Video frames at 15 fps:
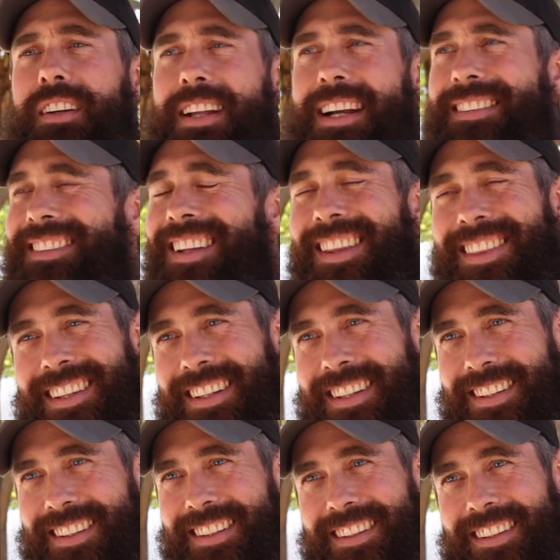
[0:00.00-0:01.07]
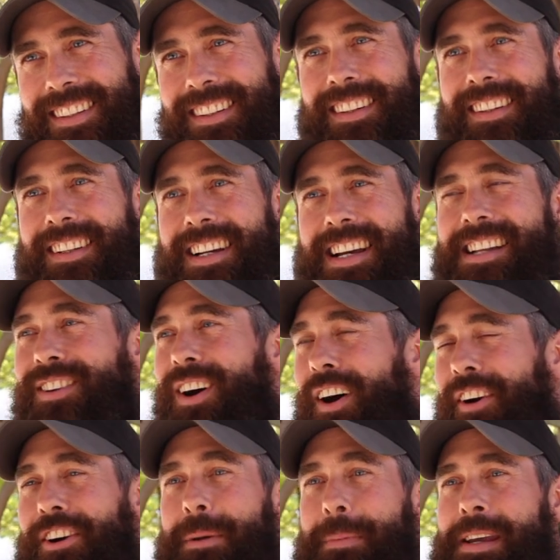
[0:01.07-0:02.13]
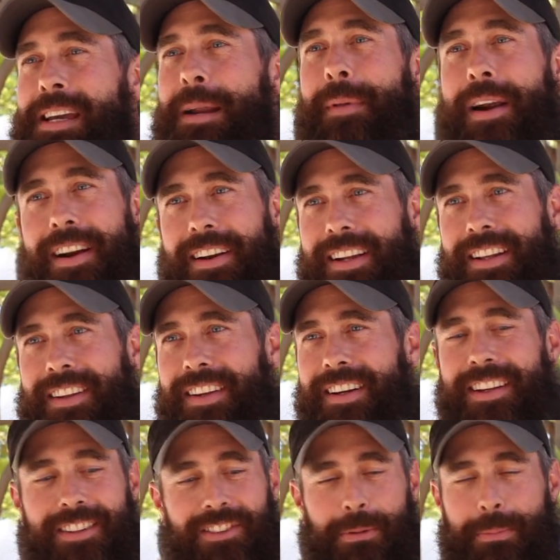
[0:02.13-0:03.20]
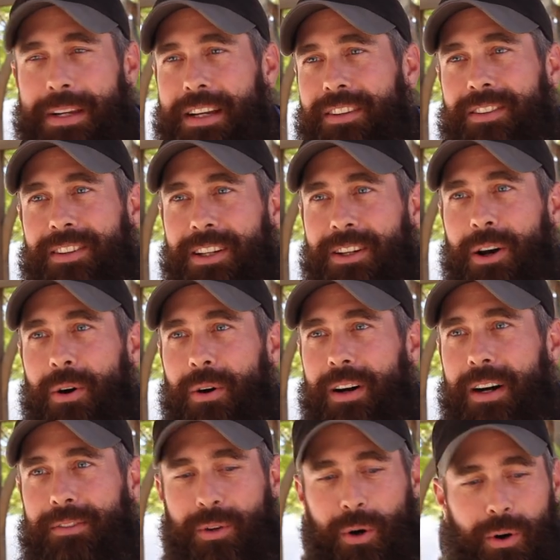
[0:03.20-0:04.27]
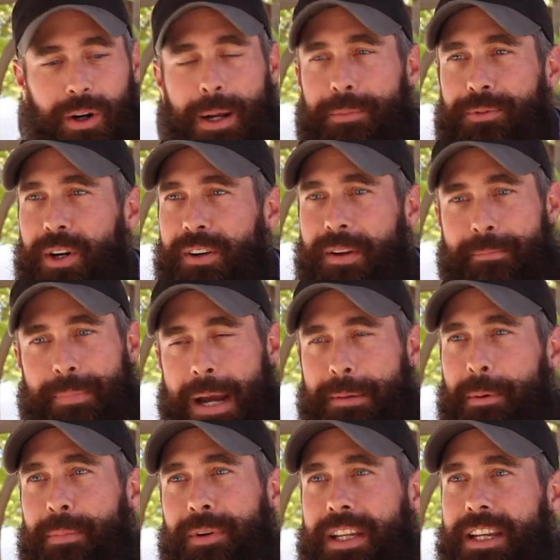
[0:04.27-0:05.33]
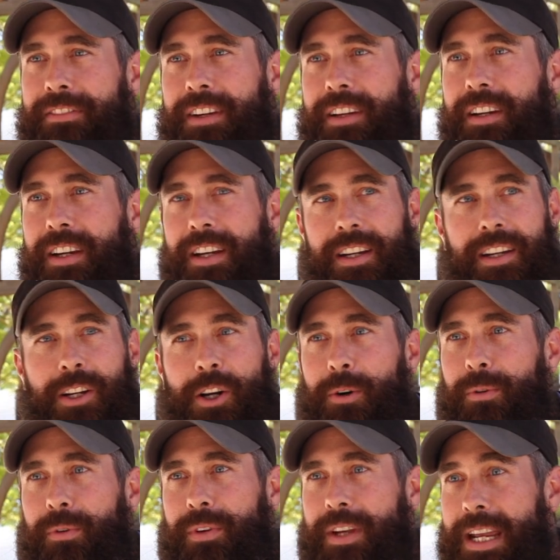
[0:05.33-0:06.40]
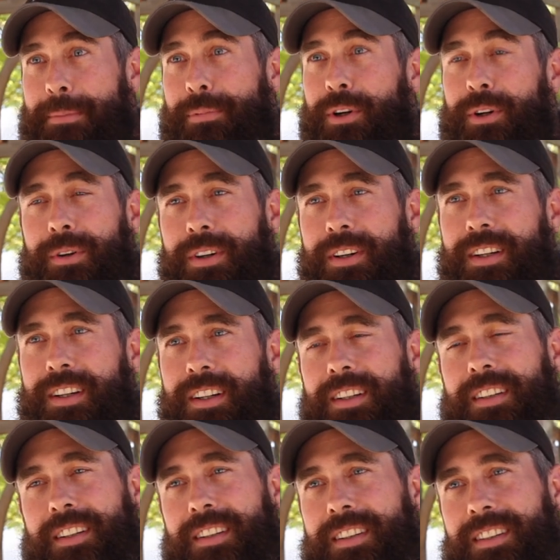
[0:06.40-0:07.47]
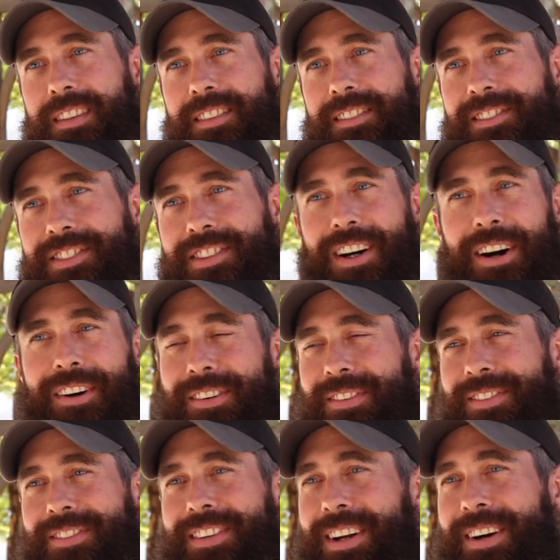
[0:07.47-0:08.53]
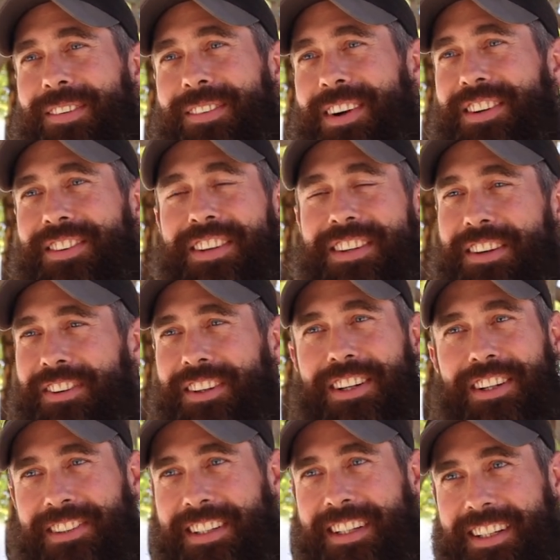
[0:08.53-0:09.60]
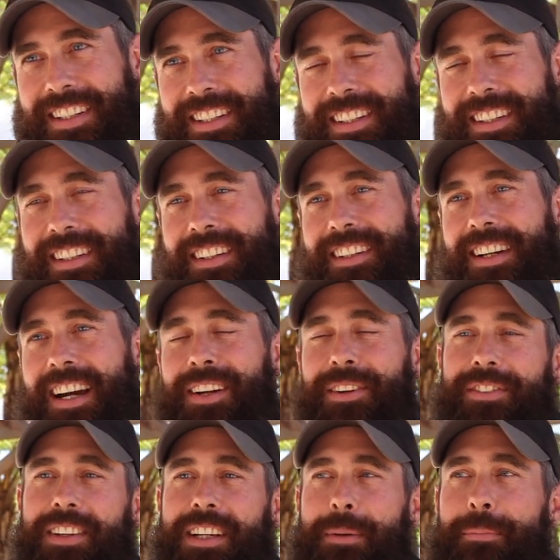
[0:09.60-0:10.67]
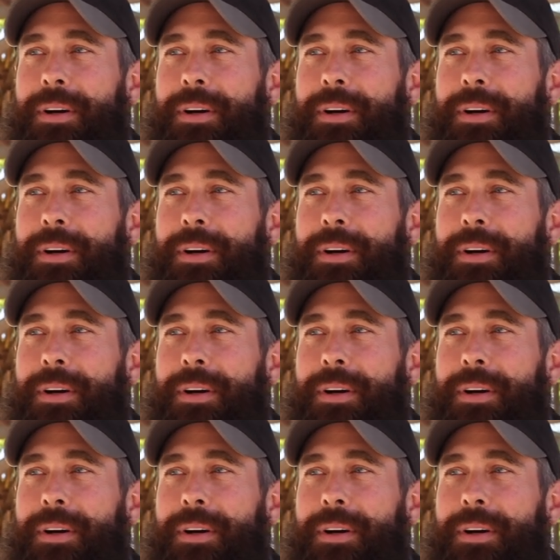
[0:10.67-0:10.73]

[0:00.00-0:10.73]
That's nothing. It's harder to be an American than it is to be a Torah observant, Bible believing, you know, Hebrew. So, you know, where's the difficulty? I don't see it.